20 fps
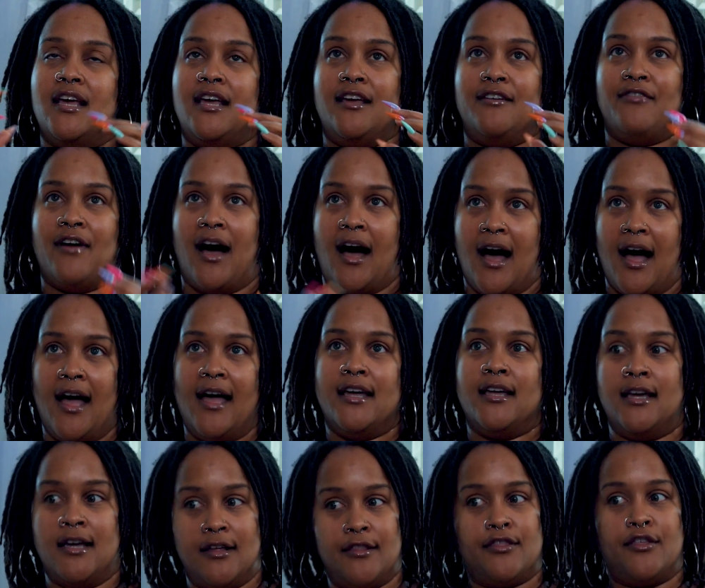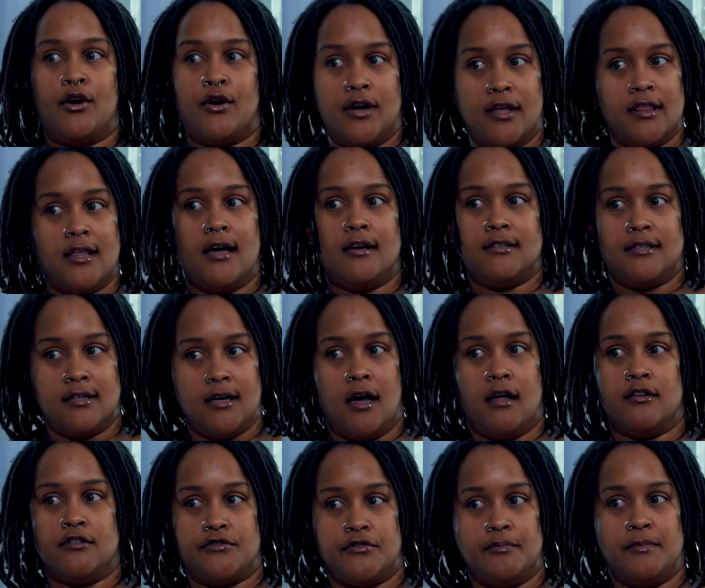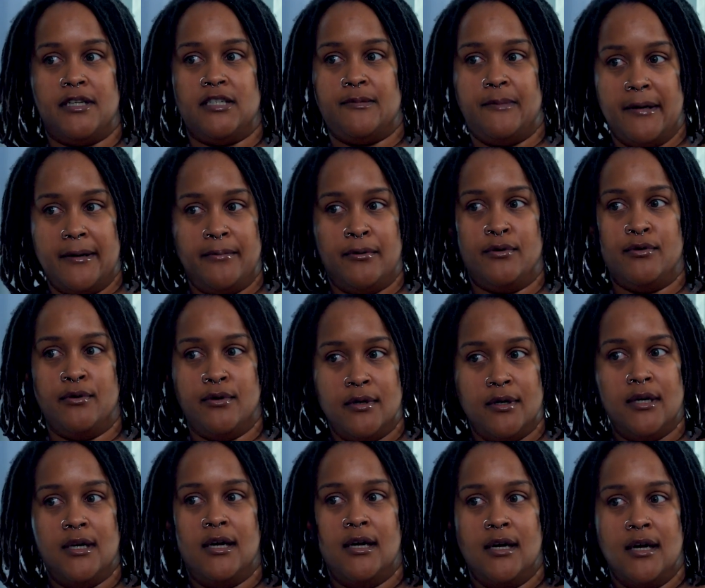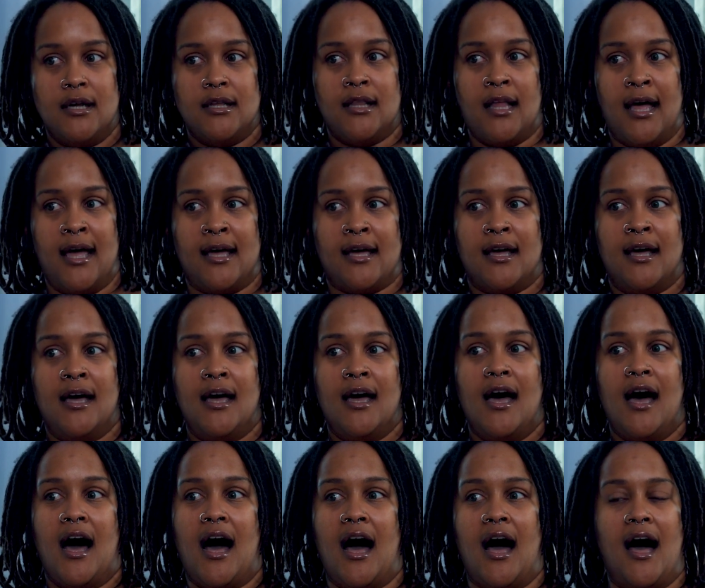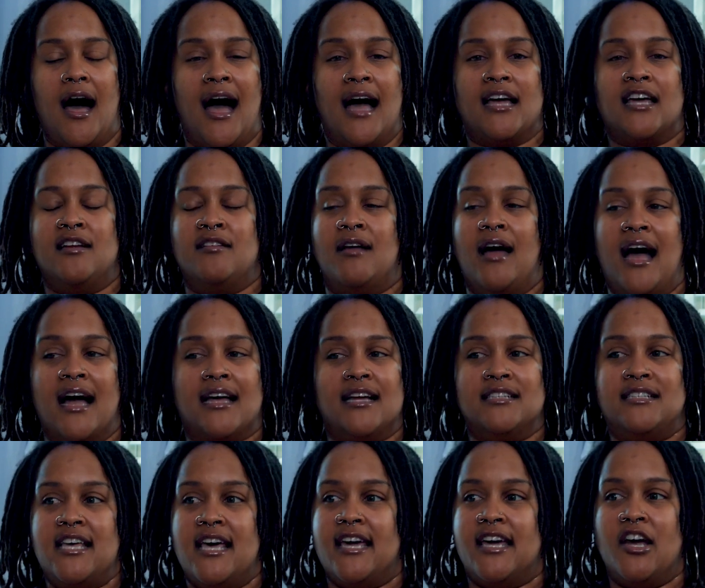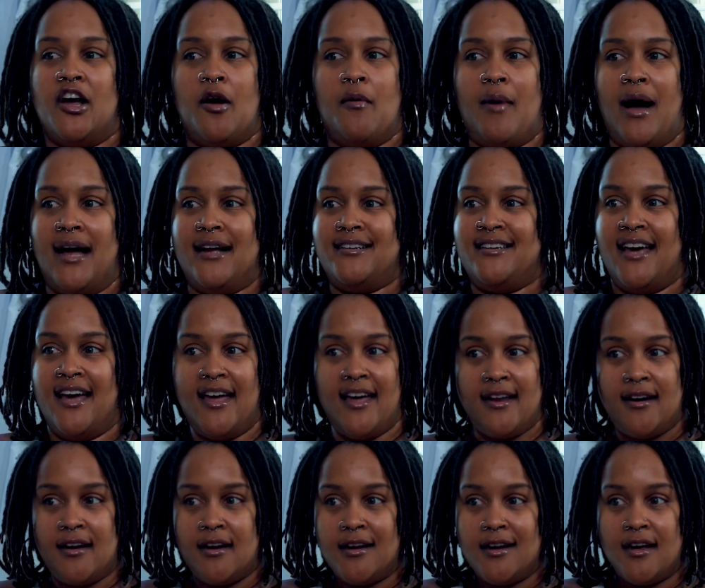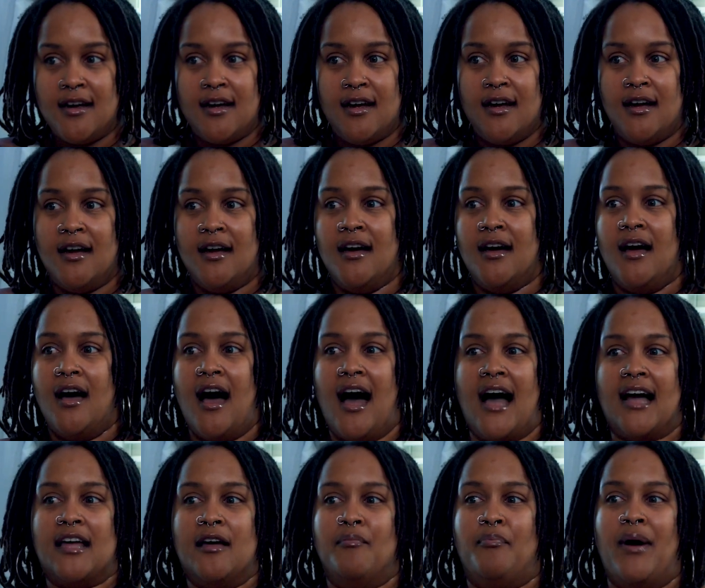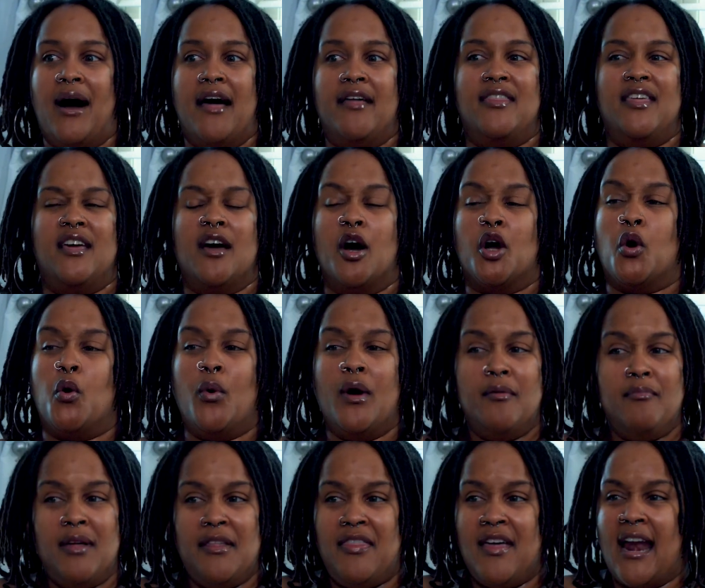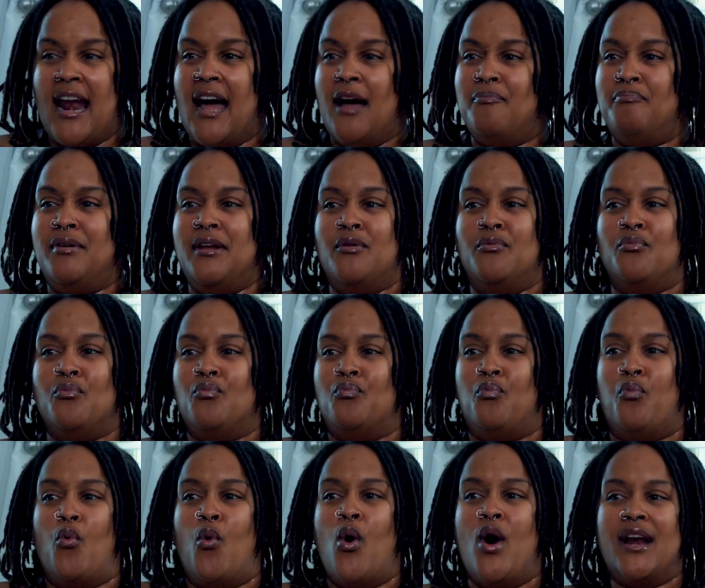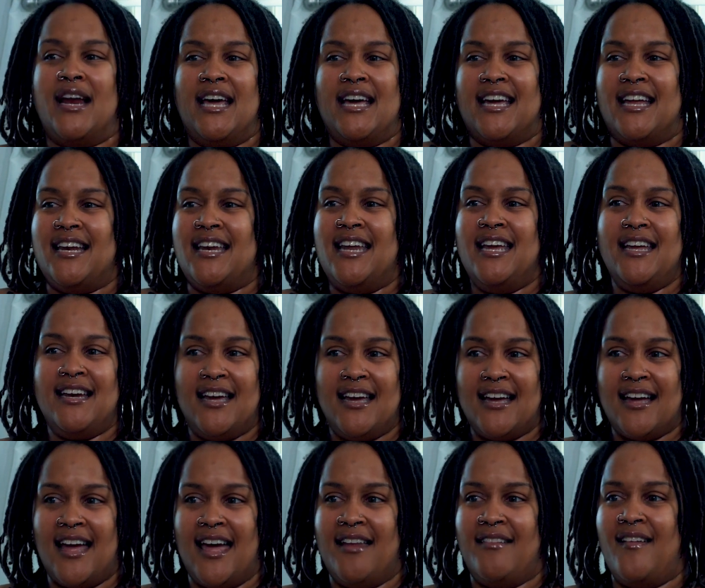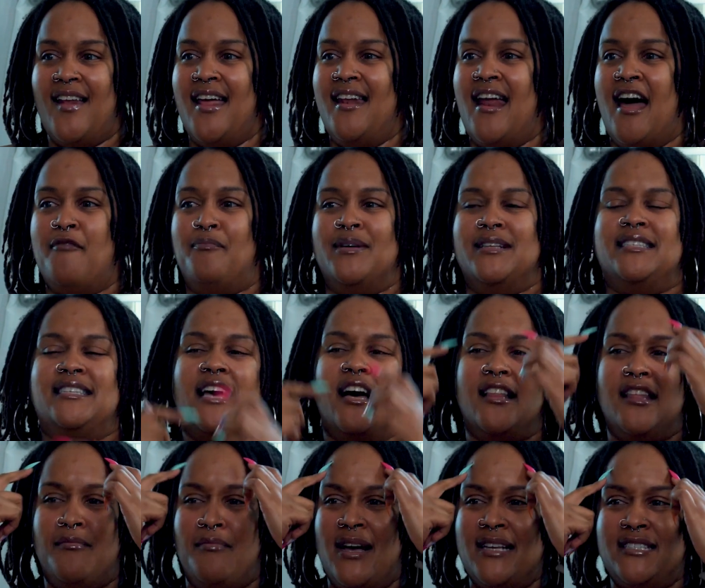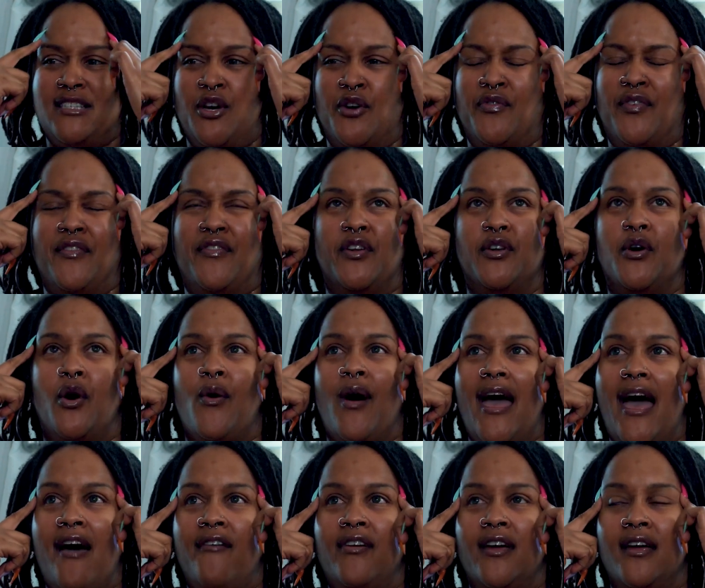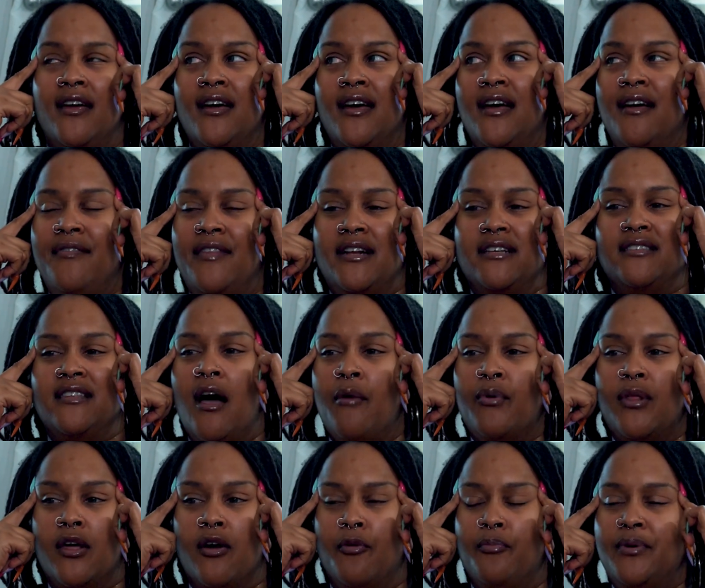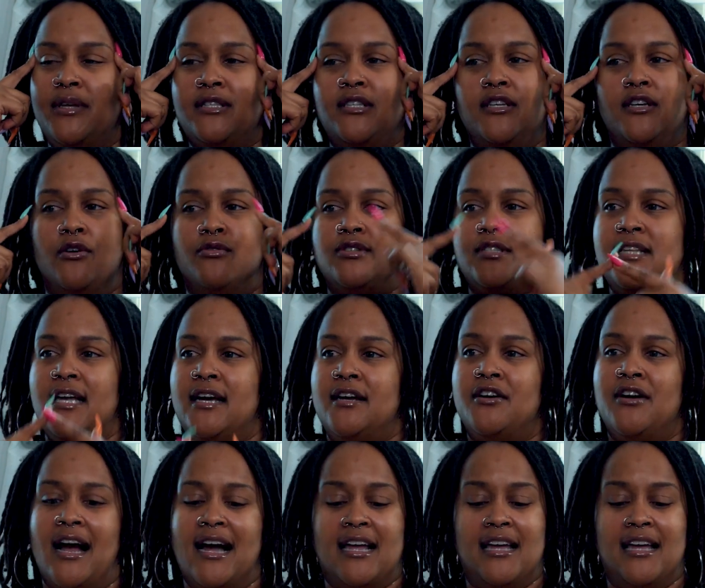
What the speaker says: if I get $30,000 from these people, like, I can take care of my debt. I can buy the equipment that I've been wanting and needing. And I've been telling myself, if you don't have it, that it's not really going to be to your standard. I